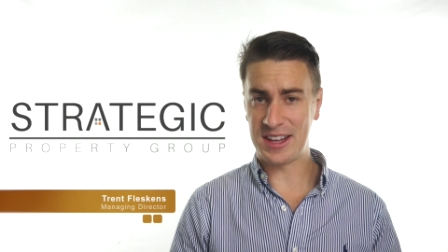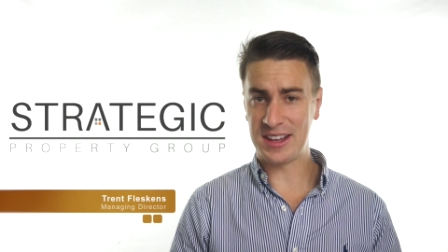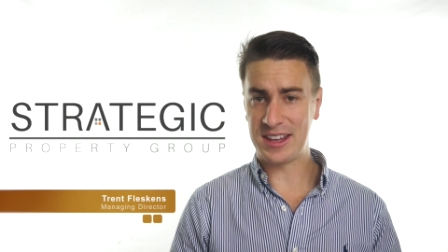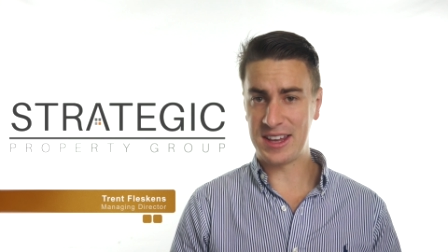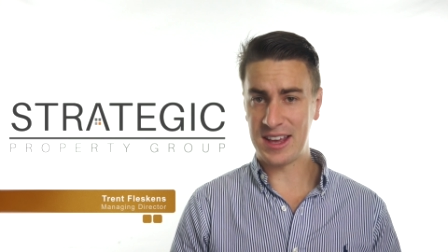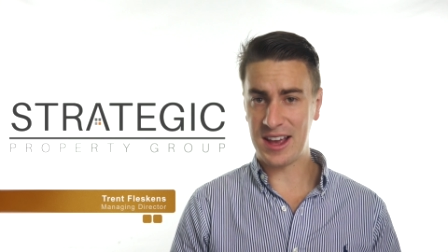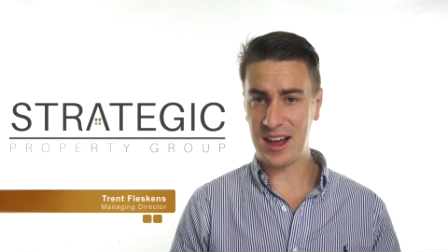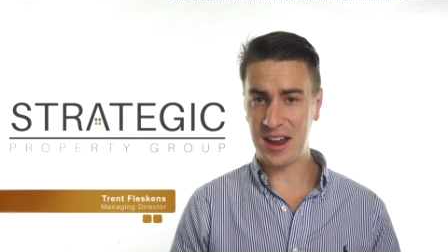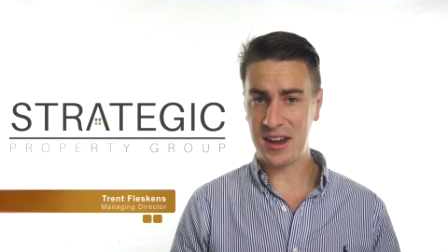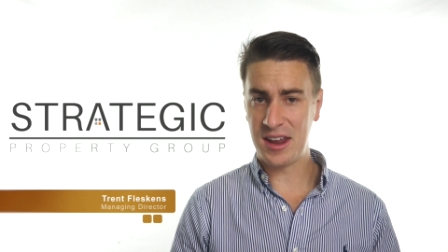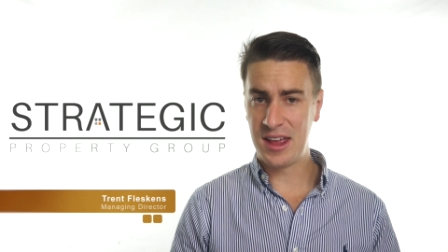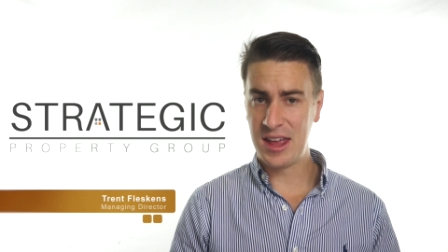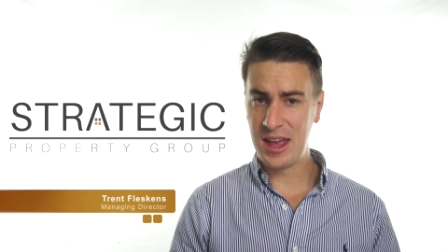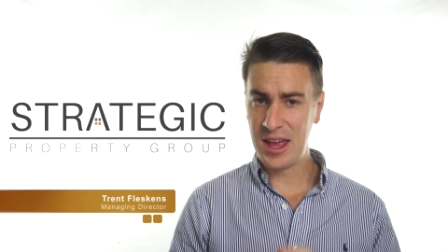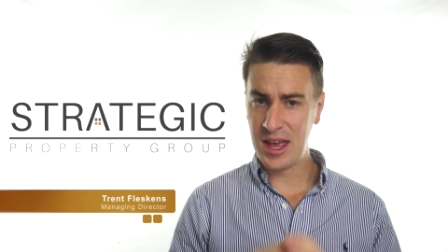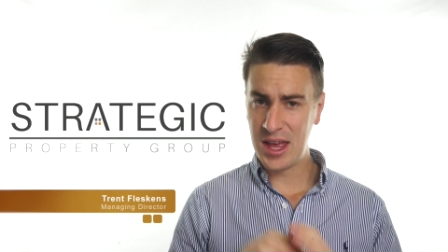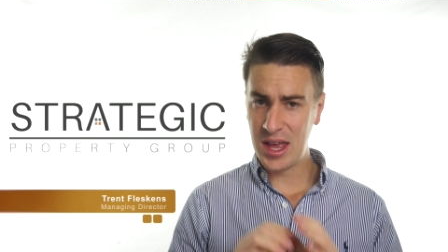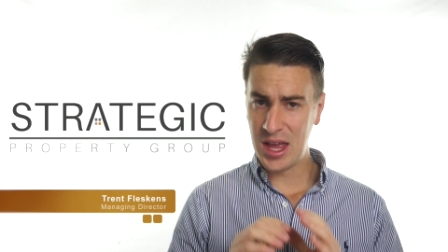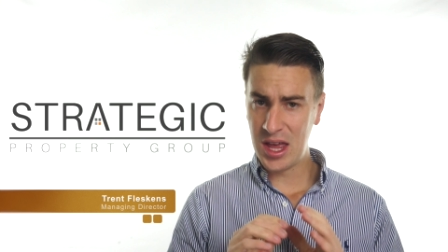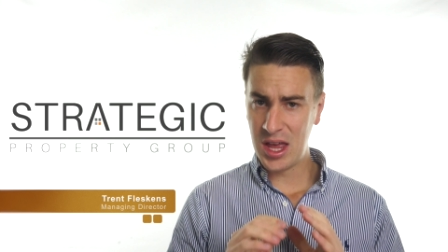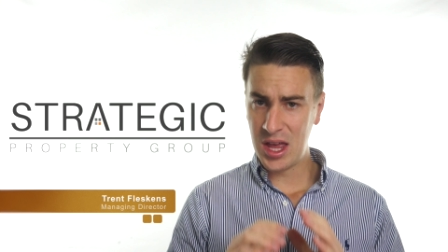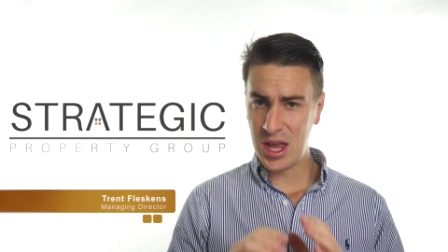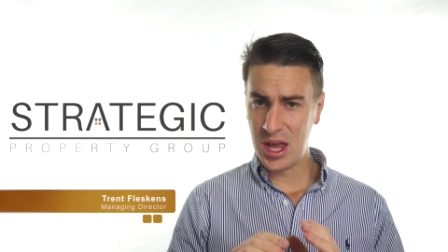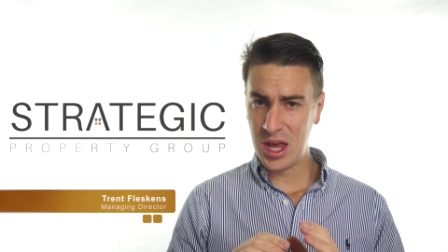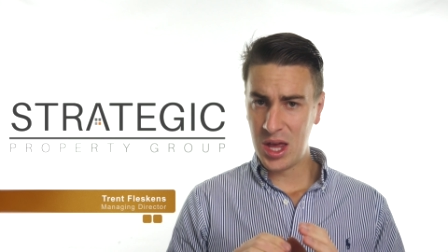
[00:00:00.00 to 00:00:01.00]
account,
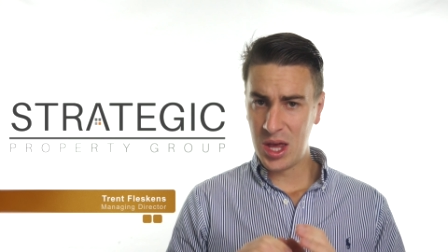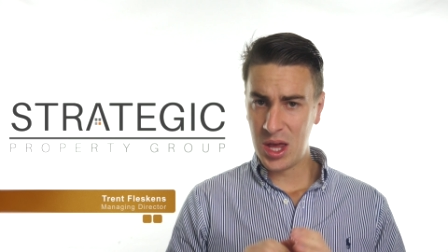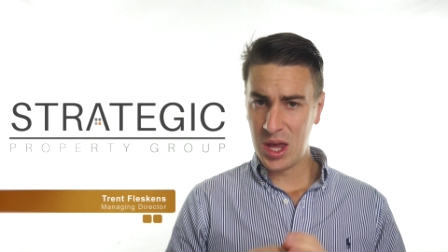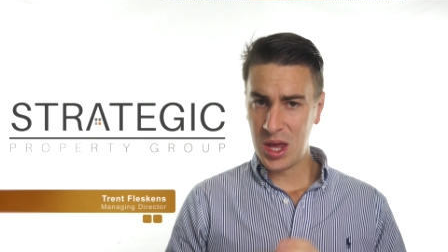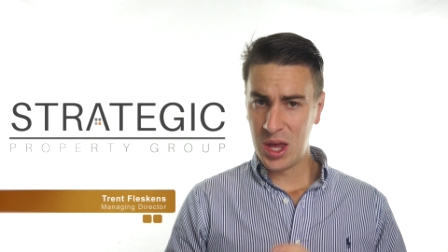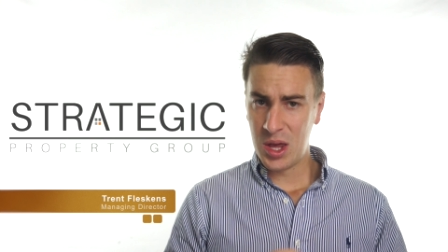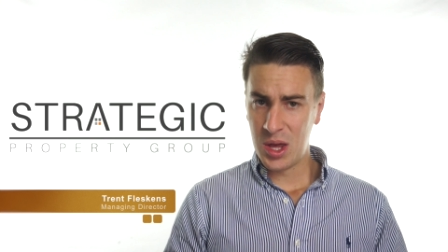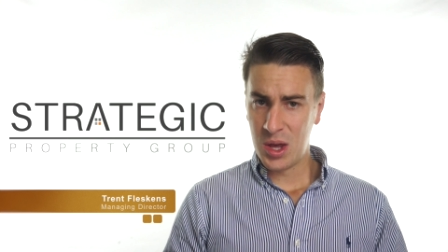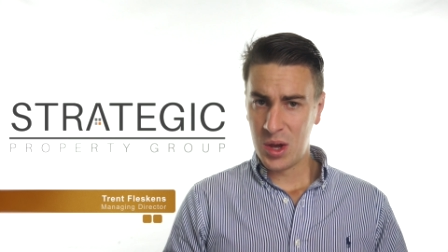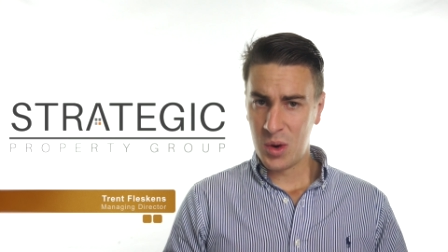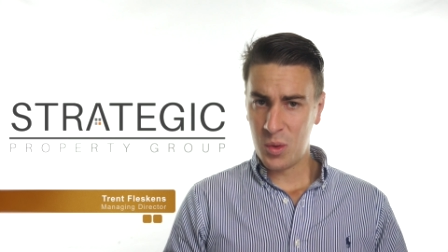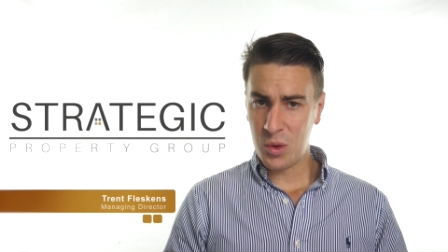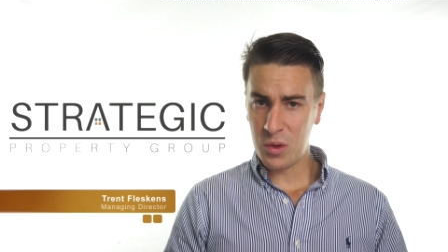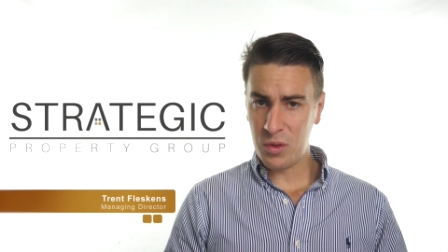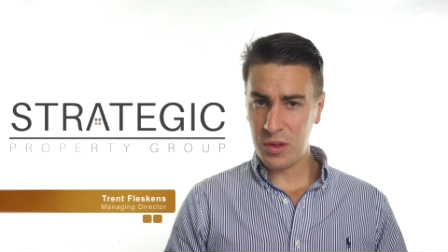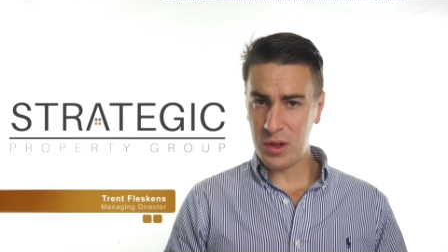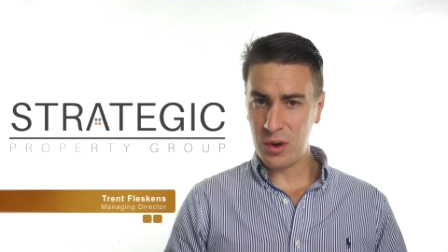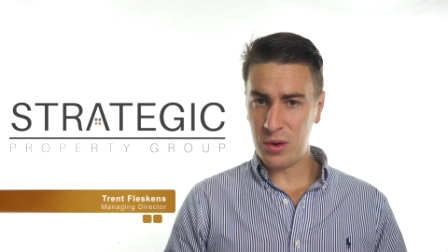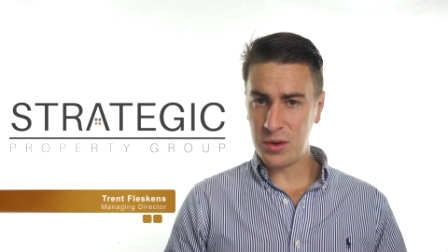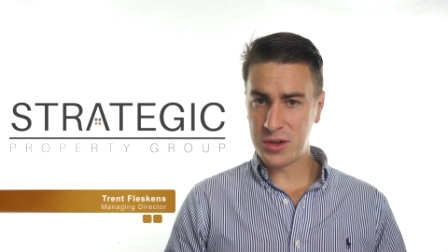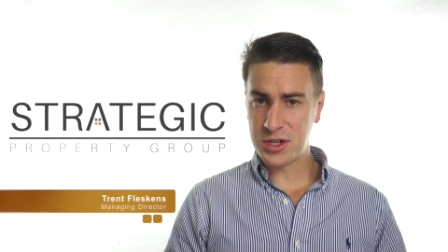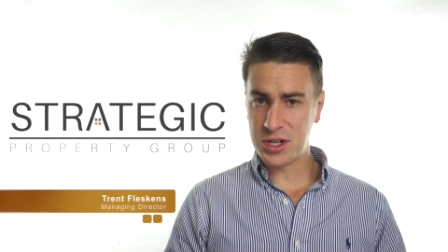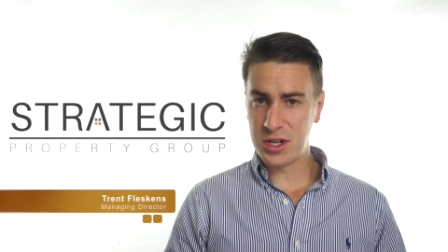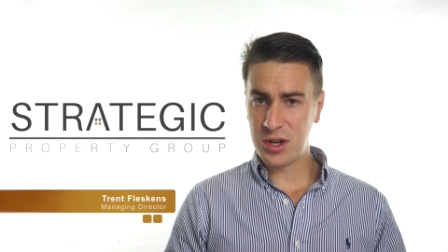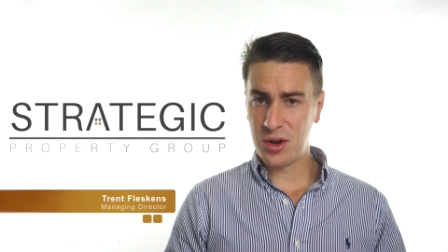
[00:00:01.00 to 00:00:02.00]
with
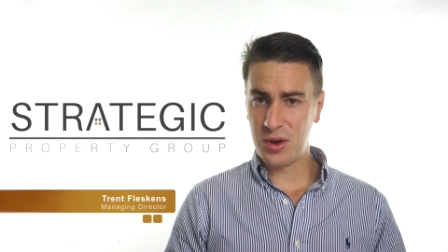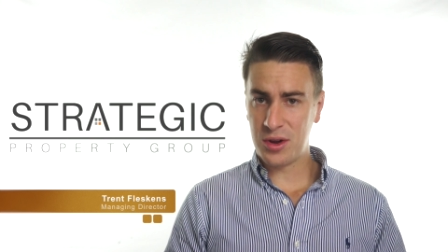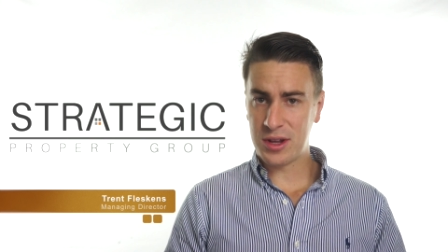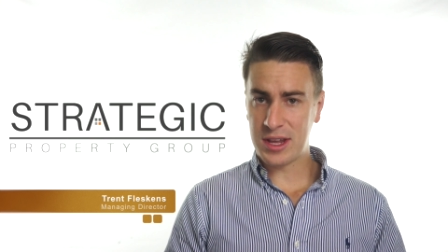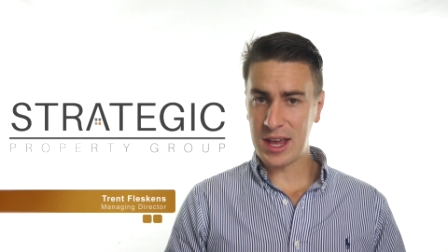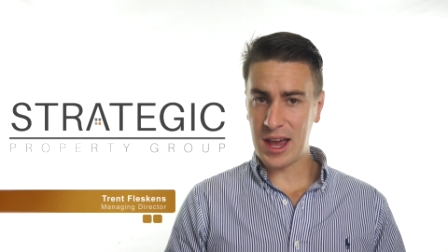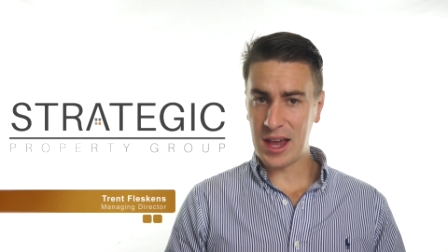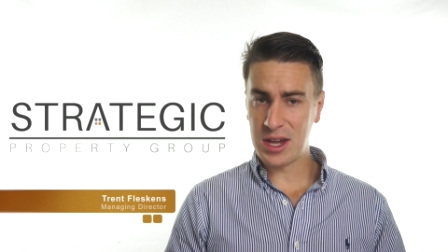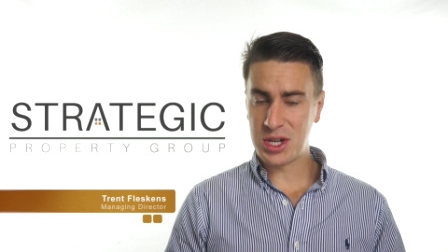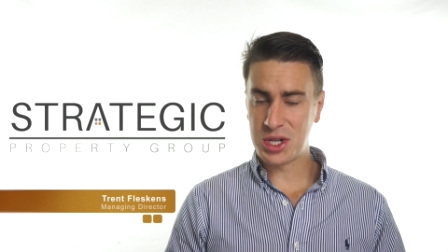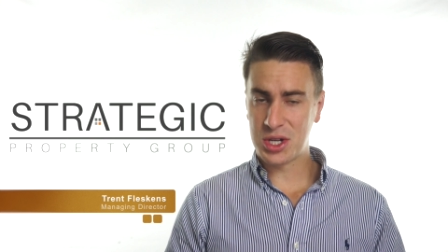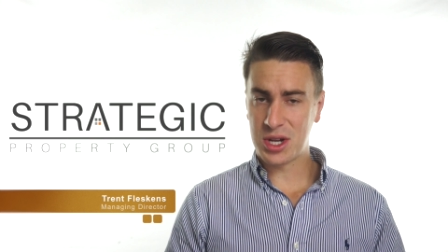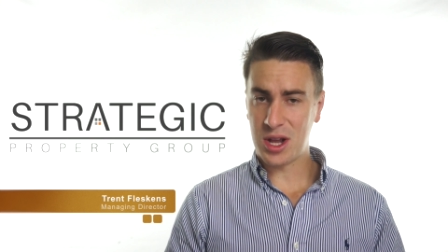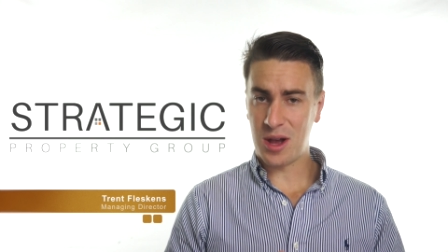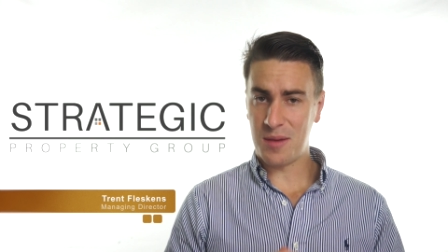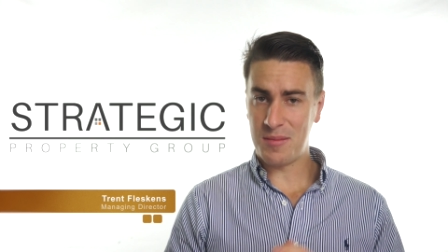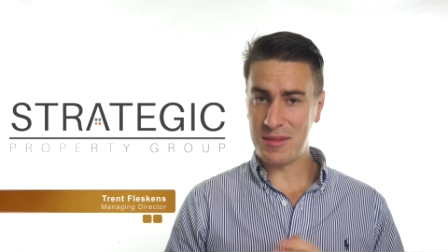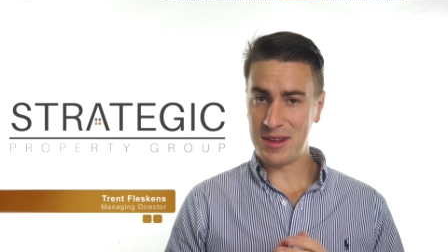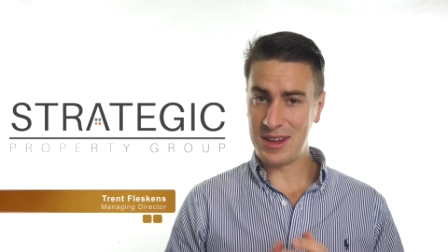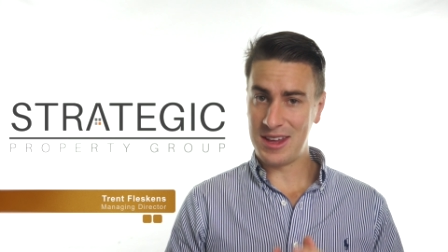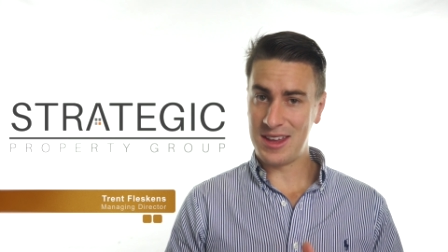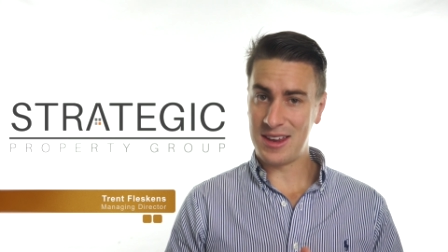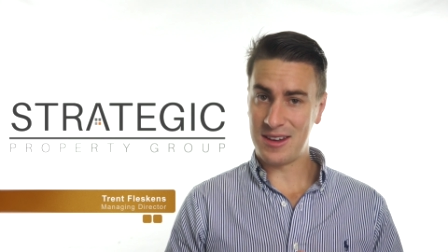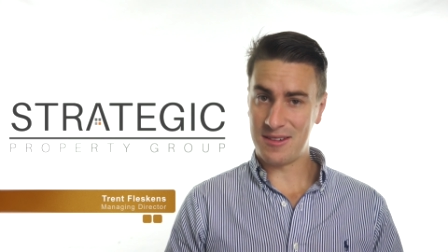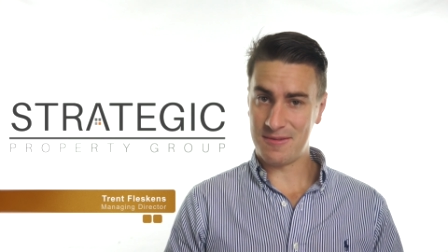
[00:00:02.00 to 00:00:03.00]
little to no cash
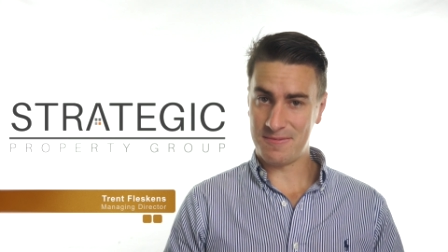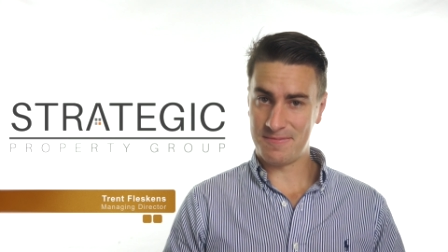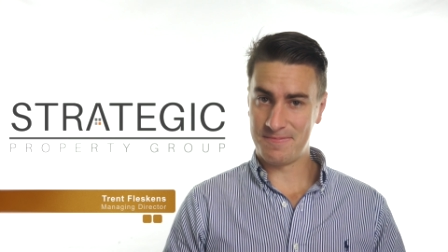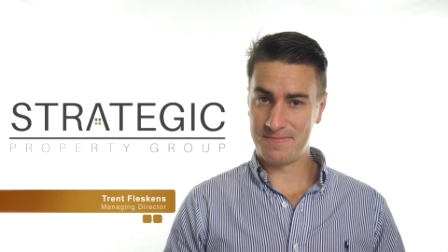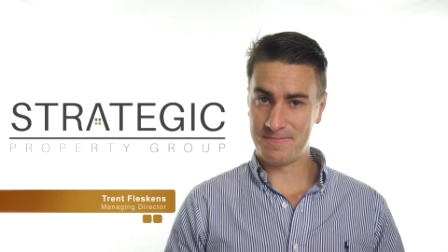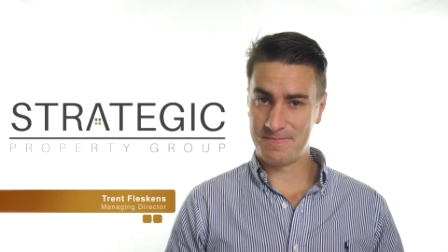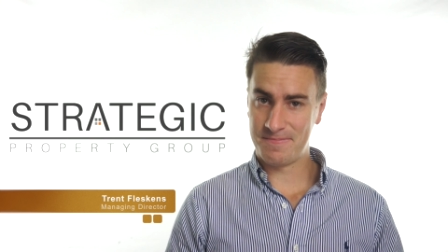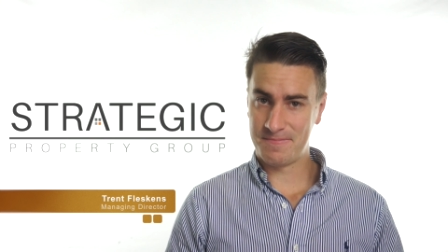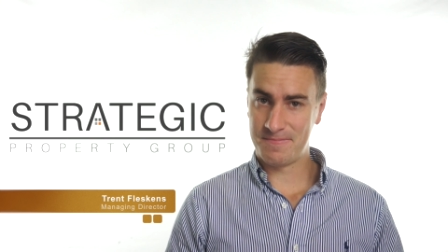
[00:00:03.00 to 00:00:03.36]
coming in.